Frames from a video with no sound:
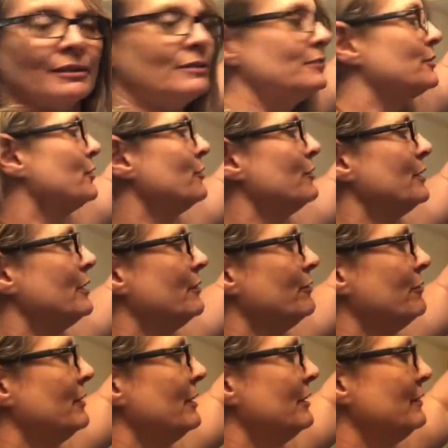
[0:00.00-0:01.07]
So
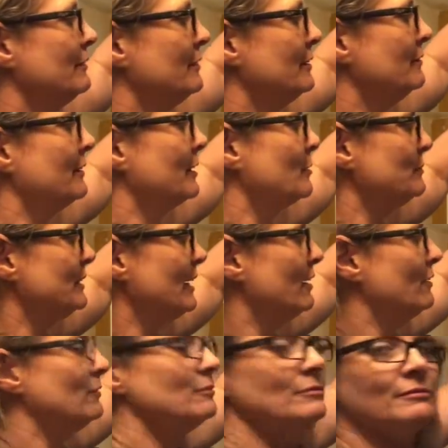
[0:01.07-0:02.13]
if it comes
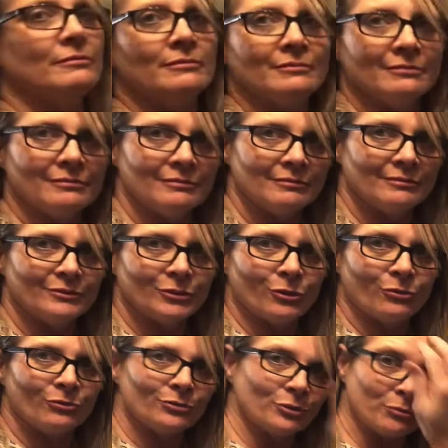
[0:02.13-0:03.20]
out,
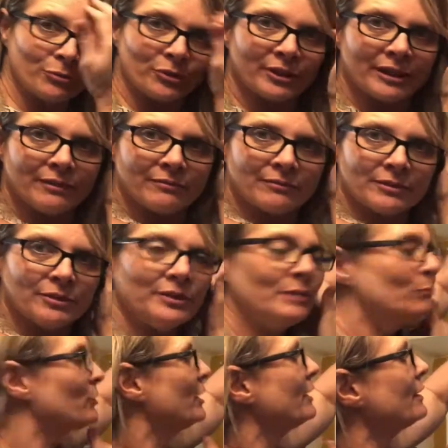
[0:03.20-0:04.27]
don't worry, you
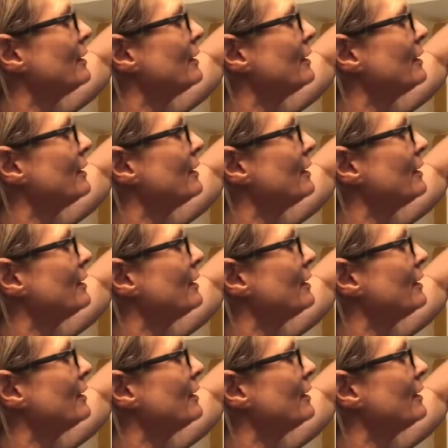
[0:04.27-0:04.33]
didn't break